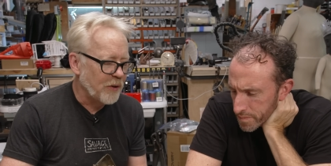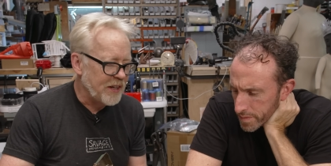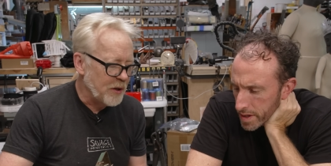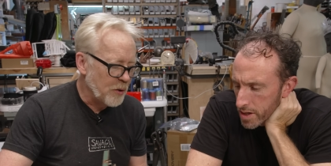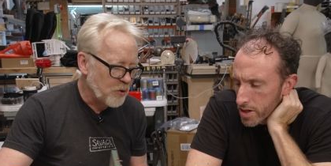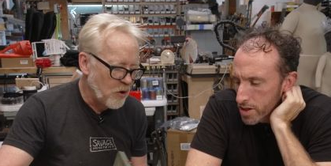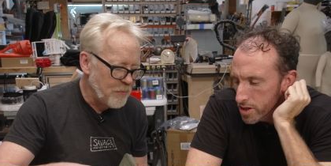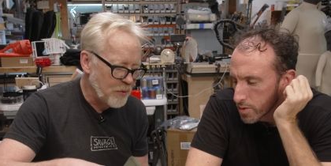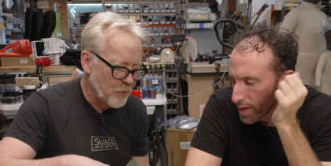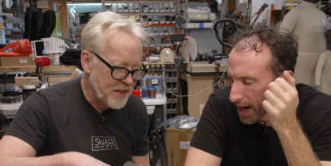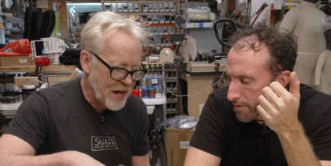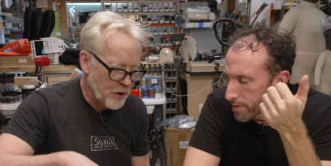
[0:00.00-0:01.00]
Speaker 1: of radio
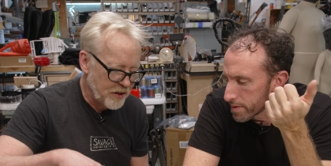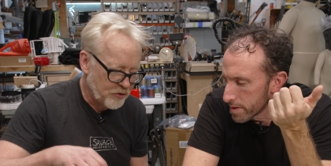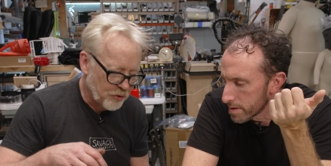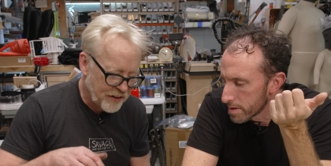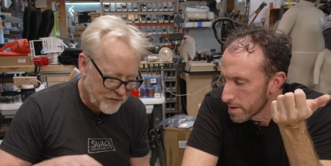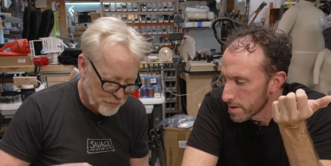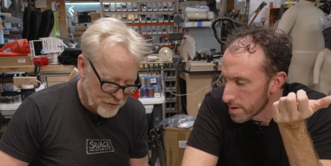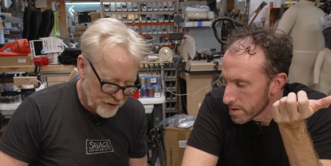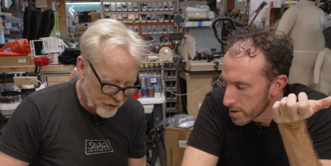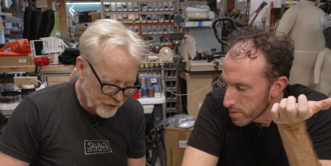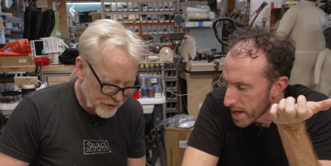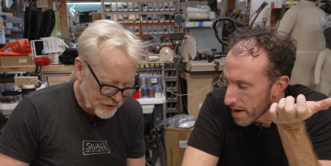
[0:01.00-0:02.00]
equipment without a, a,
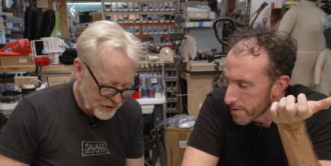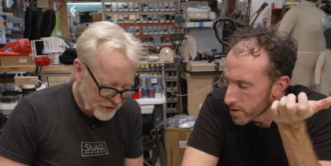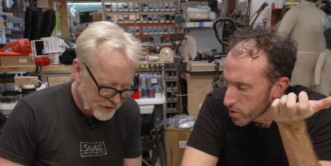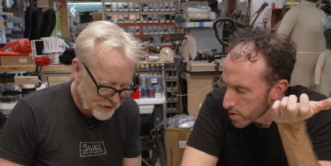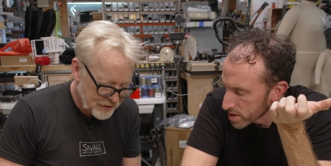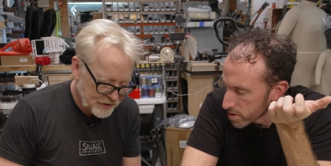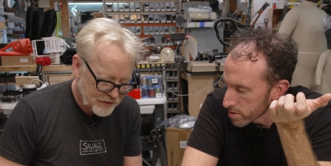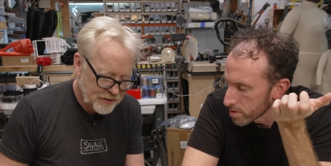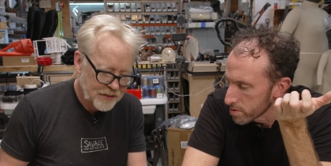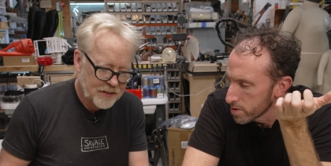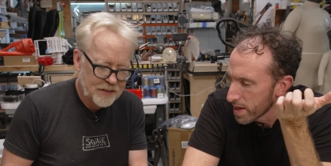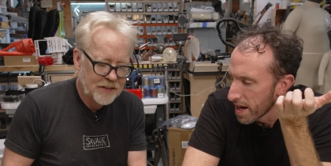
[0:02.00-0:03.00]
transmitter. You'd have a
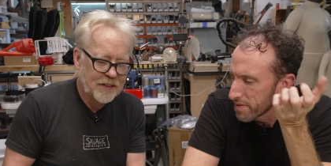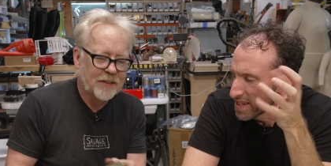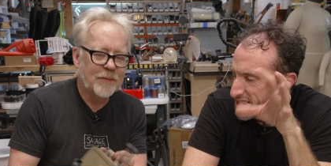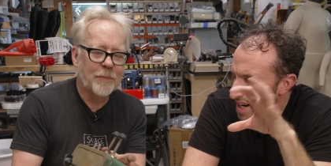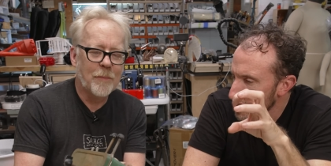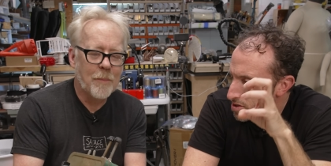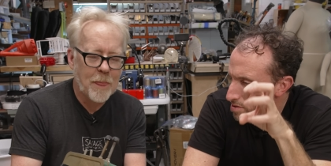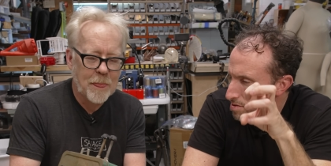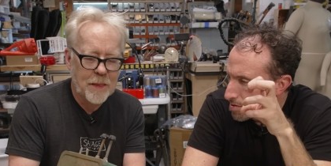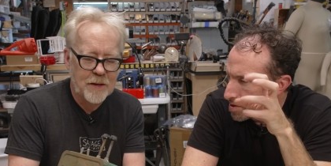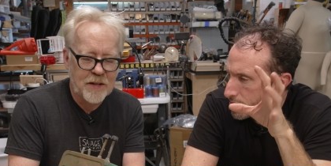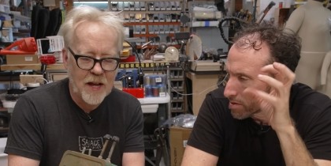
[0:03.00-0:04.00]
crystal. You'd have
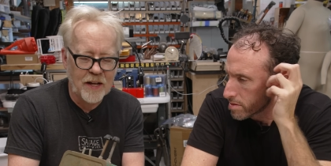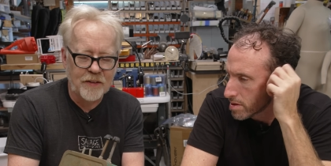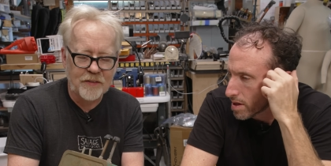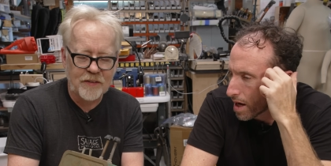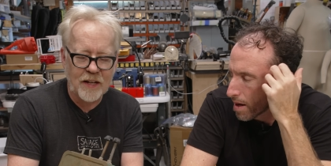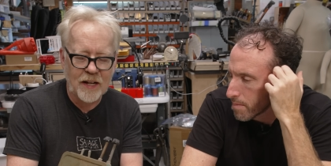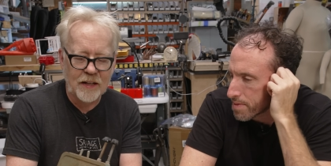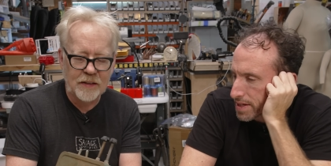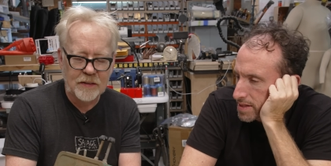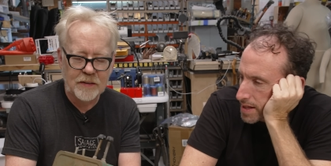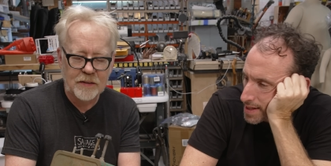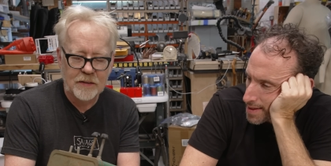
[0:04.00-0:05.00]
inductors. Yes. Um, yeah.
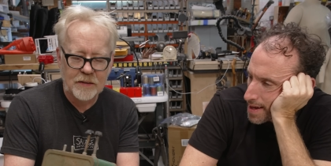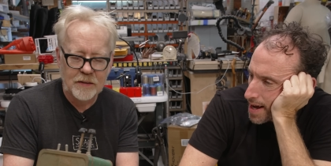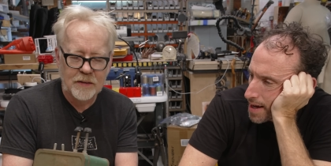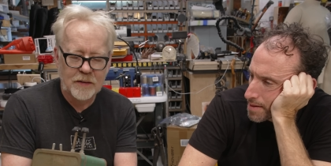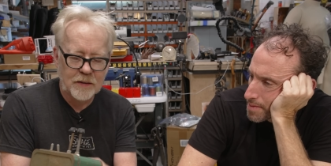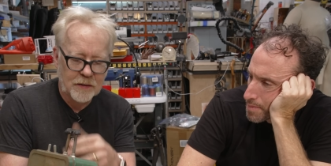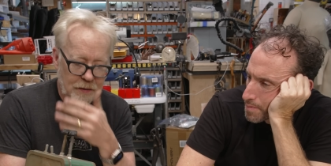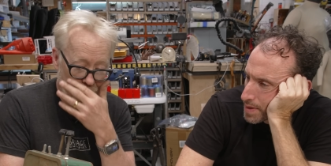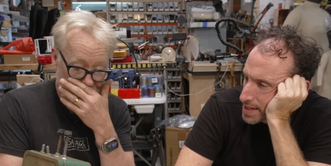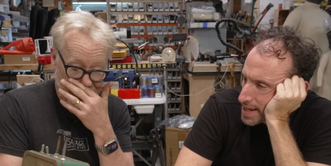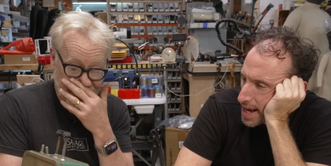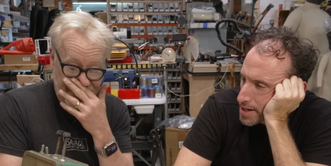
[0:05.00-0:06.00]
Things like that
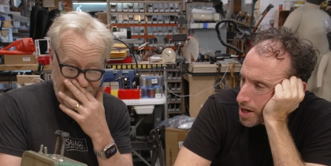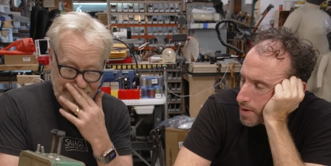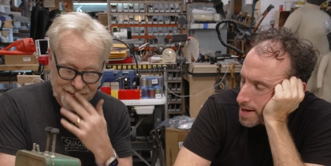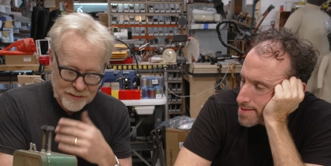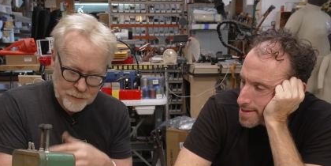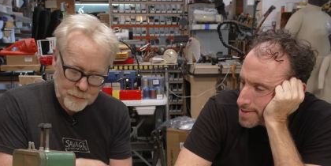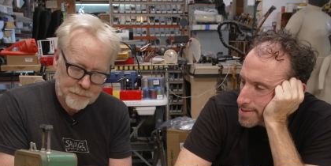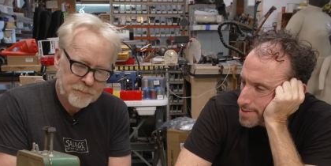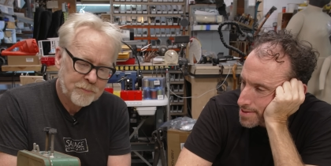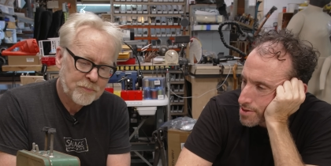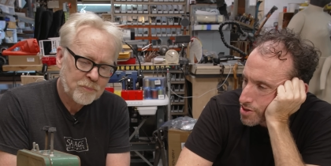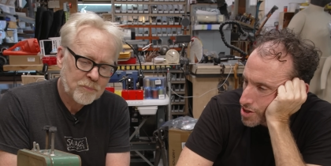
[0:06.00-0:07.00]
but yeah, no, I think
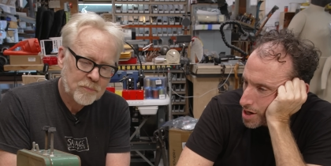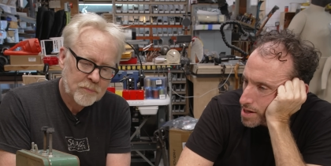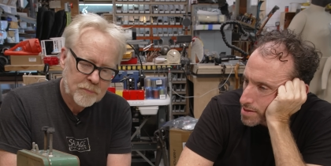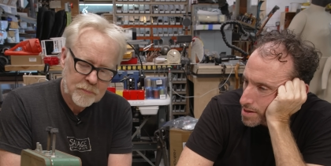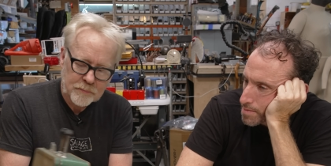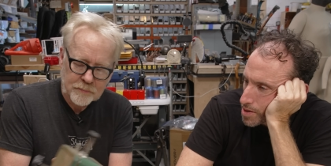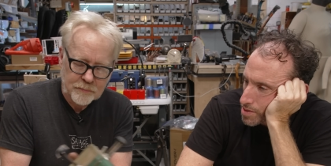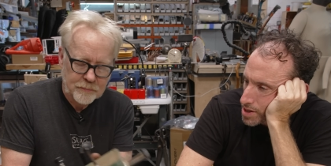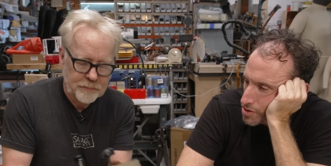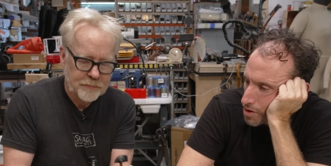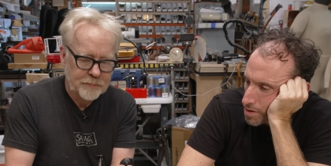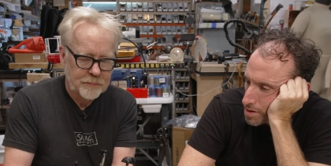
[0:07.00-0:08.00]
this is just a motor
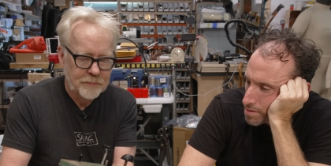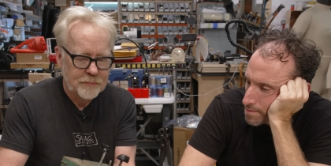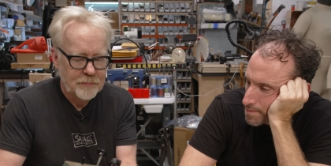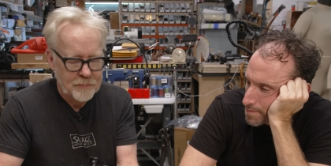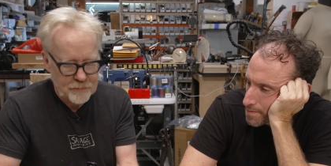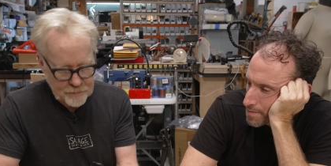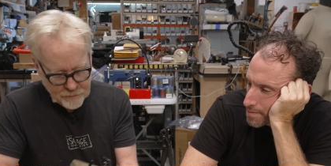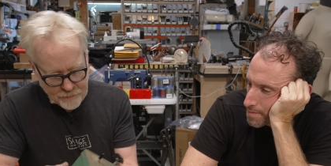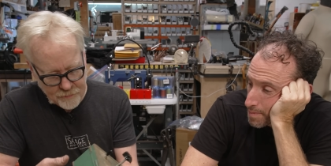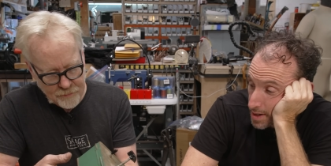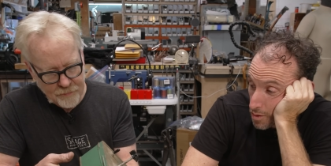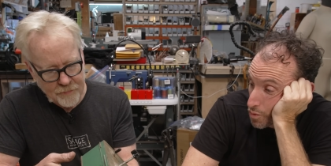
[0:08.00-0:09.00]
controller,
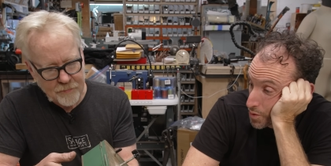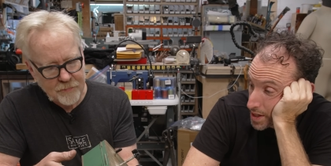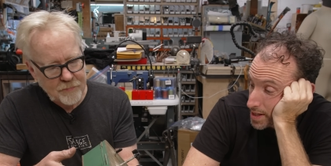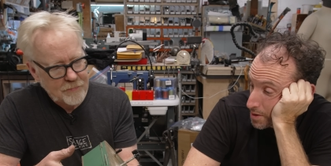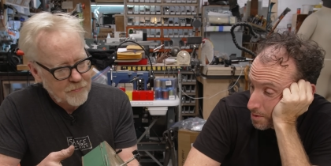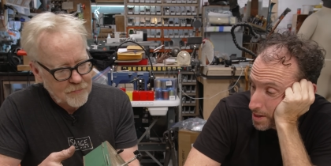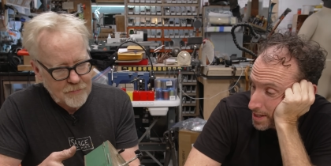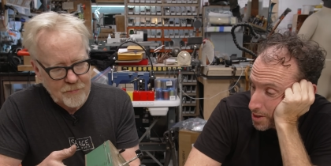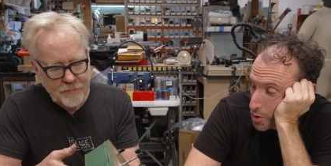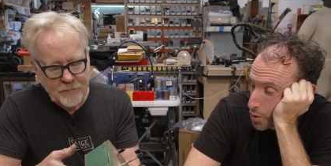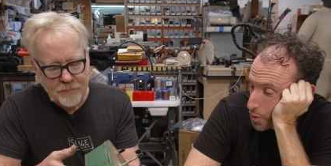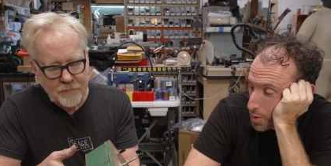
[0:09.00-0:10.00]
but a really,
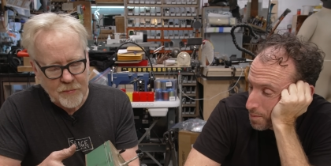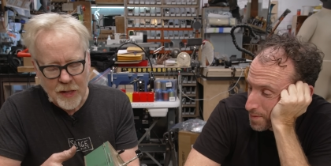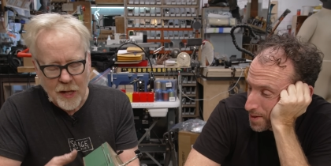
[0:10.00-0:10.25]
really cool